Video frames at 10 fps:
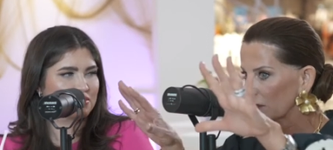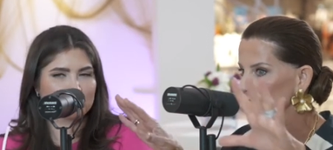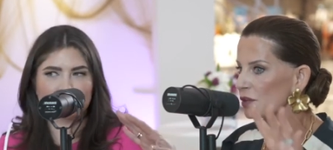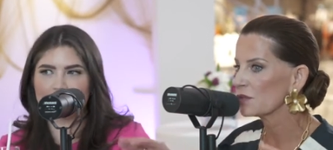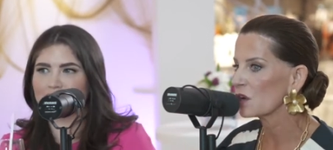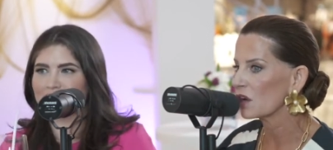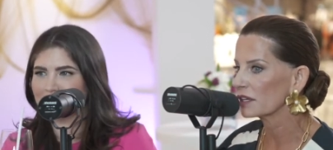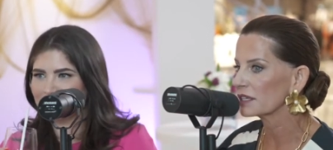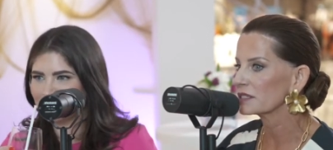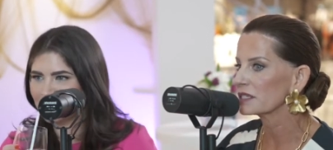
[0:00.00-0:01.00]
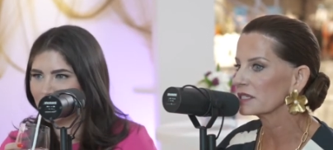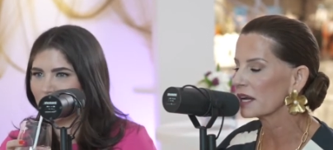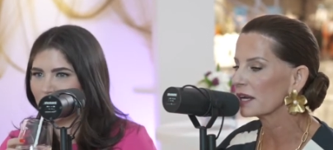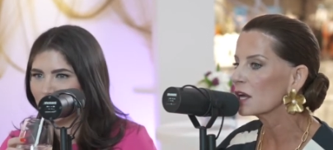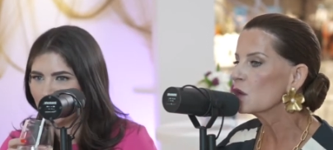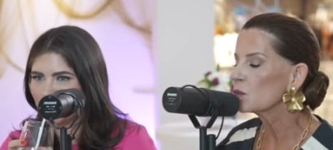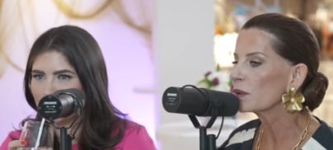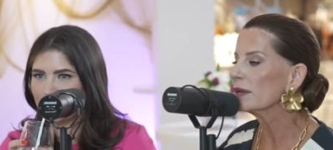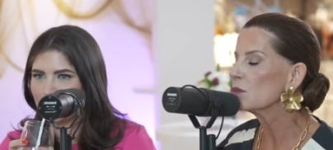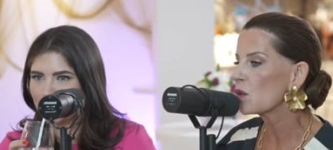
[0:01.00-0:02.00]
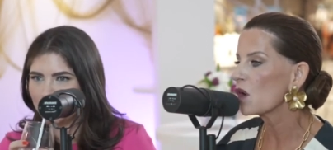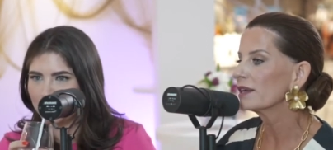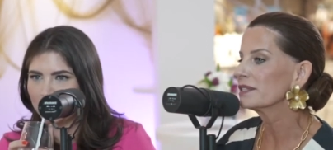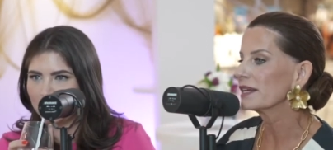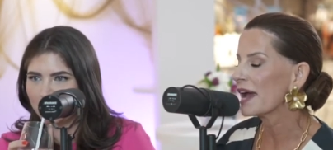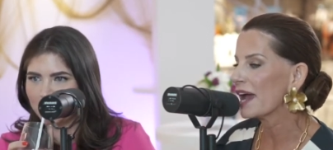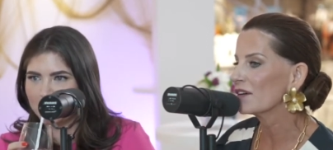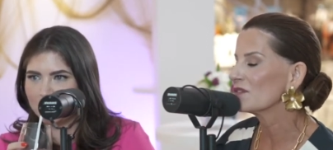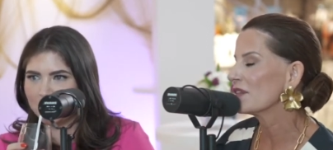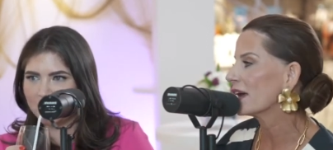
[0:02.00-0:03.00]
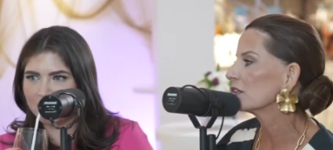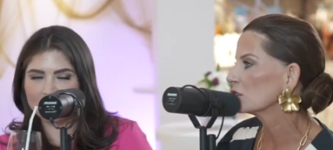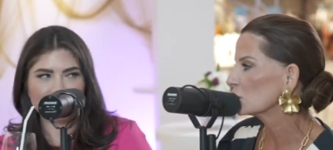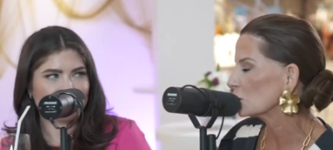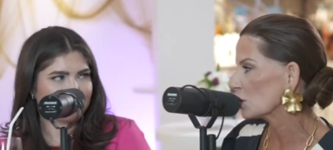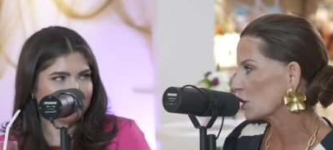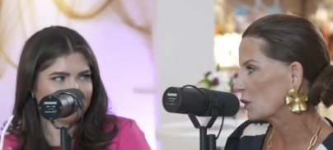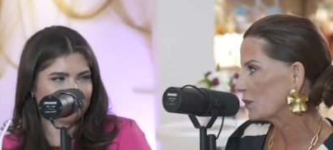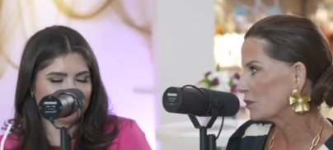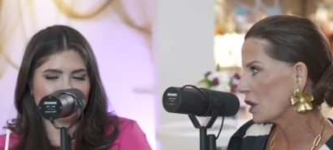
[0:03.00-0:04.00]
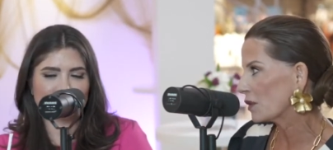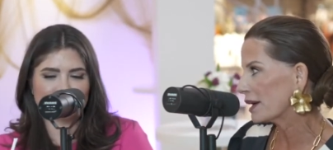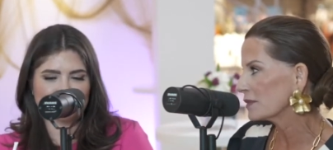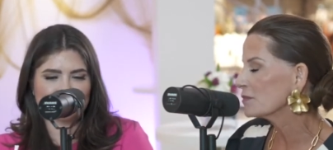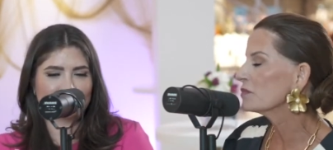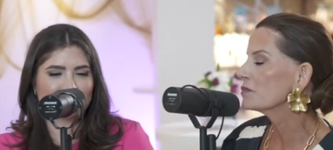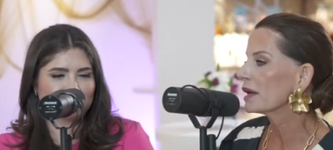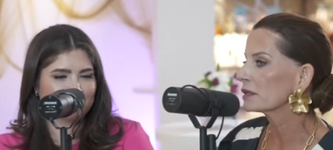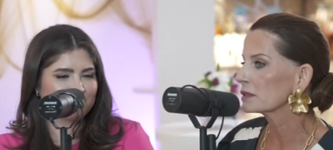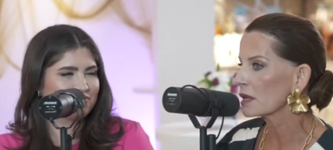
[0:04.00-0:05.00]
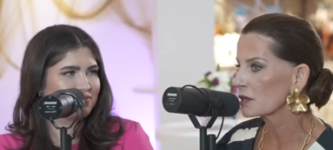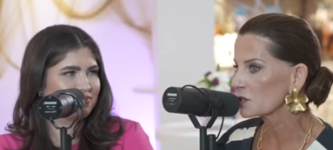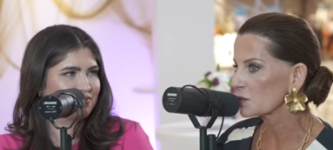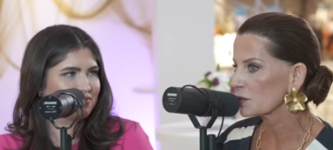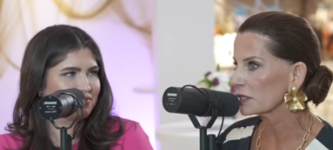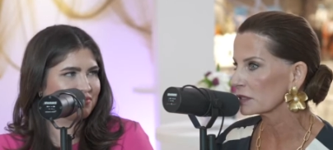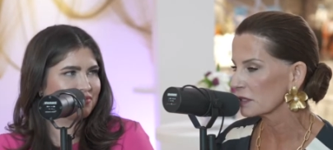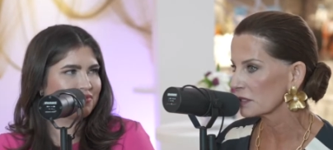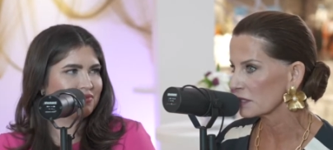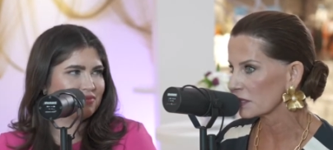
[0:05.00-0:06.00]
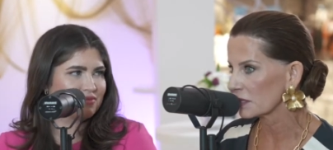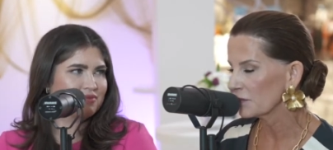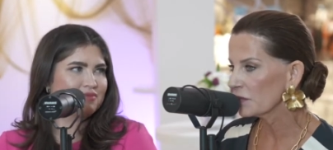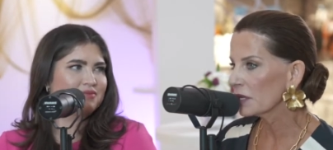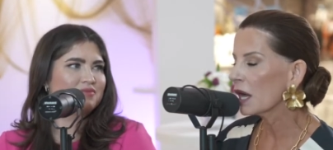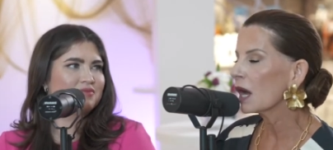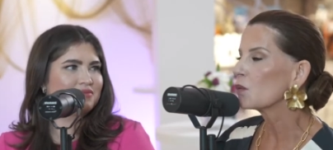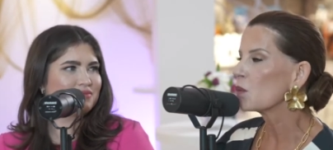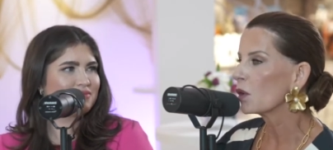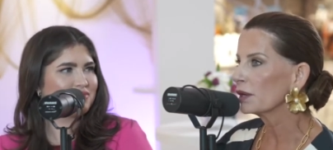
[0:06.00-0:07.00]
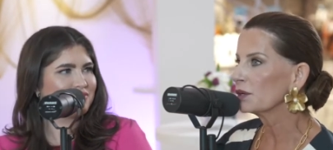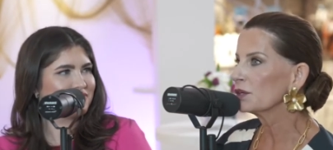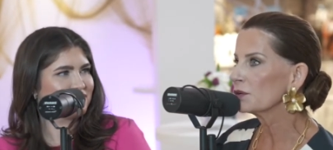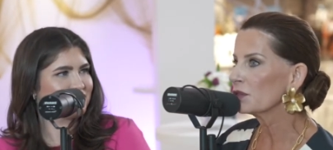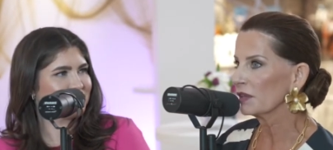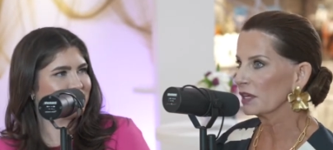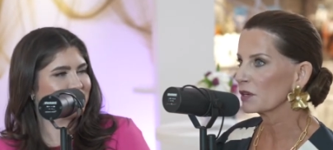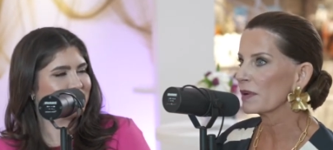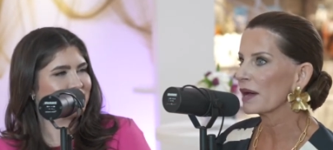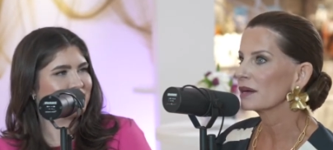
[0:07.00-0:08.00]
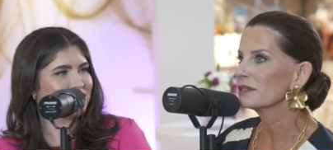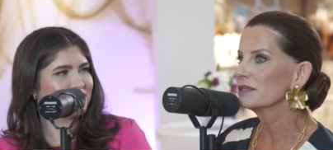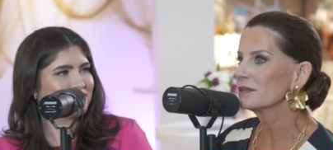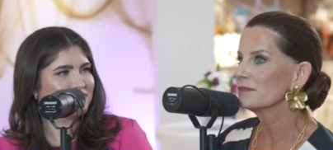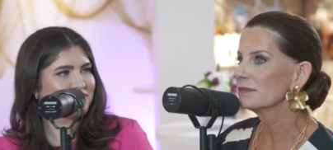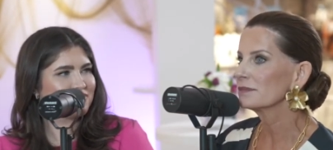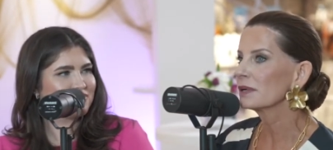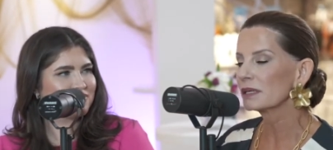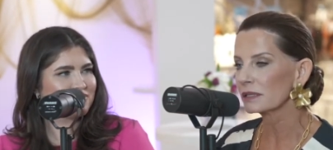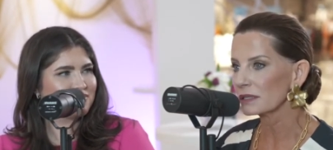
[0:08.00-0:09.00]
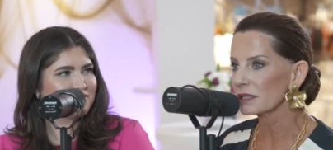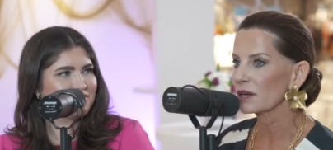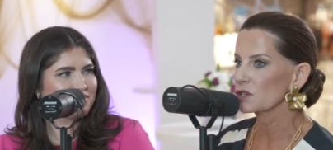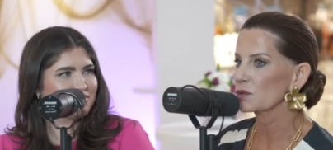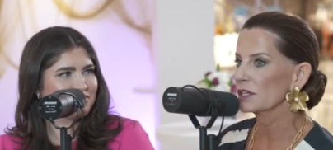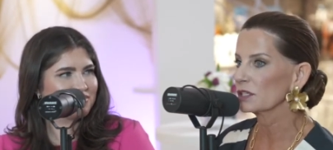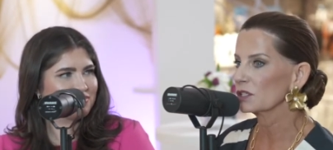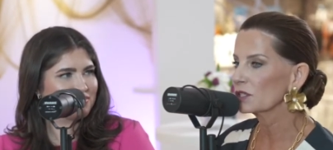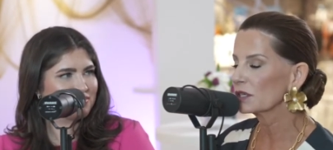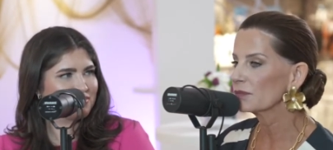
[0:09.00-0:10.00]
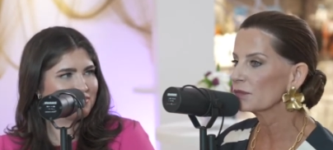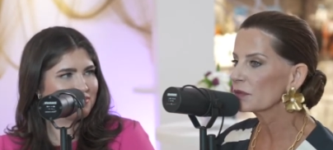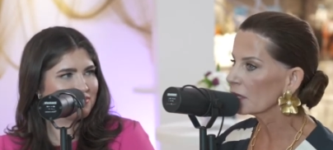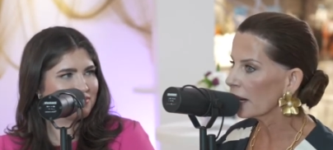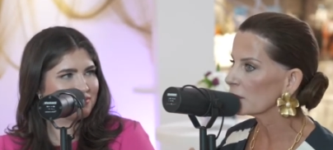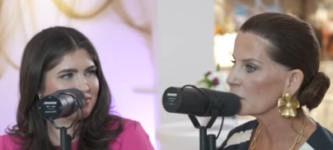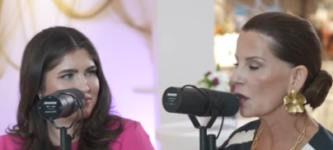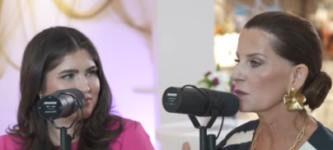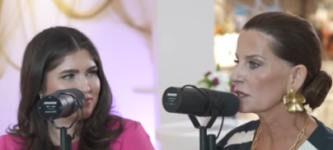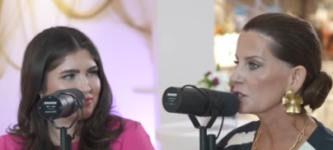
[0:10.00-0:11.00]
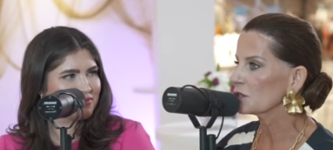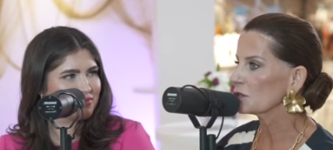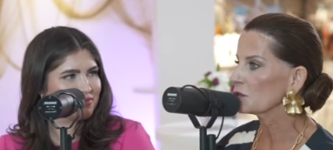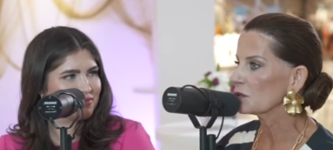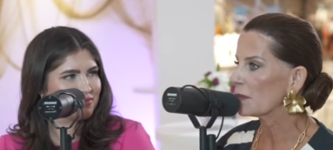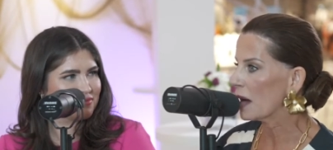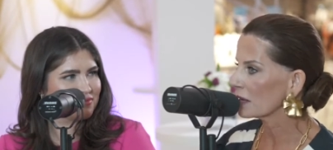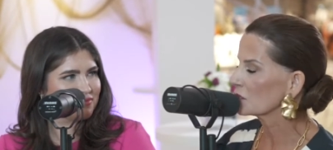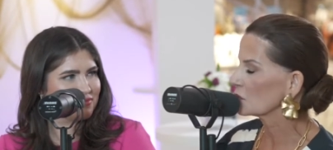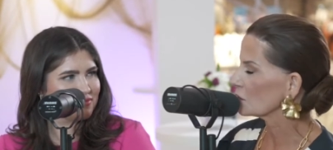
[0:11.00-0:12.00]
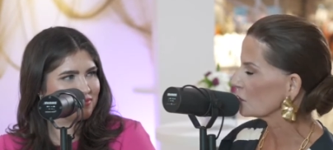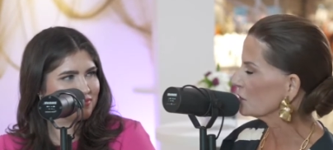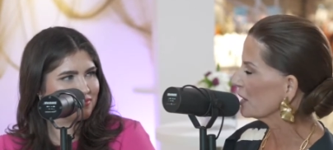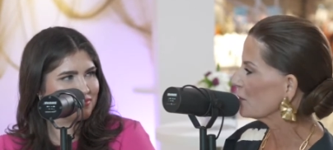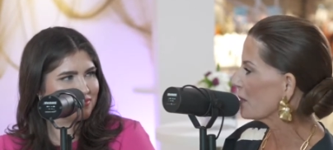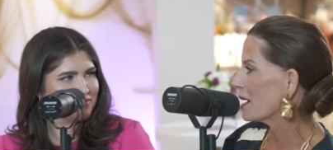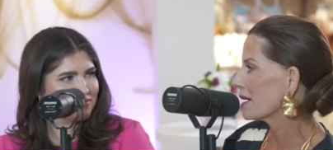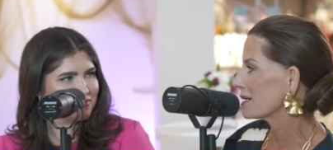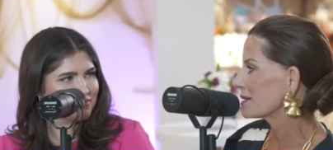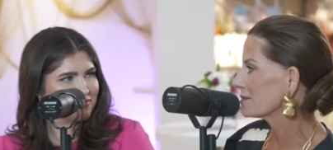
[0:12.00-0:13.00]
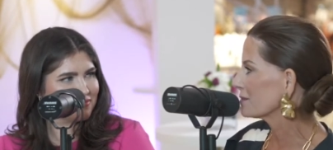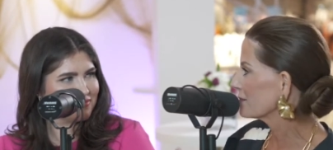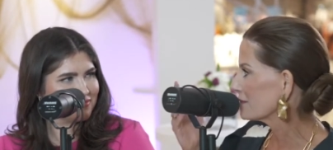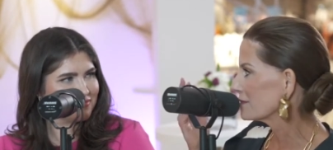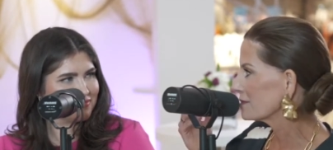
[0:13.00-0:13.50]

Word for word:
Speaker 1: that are in the audience today. We want to have that look, all right? mm-hmm. That luxury look. What do you think about the luxury look and going to the box stores and buying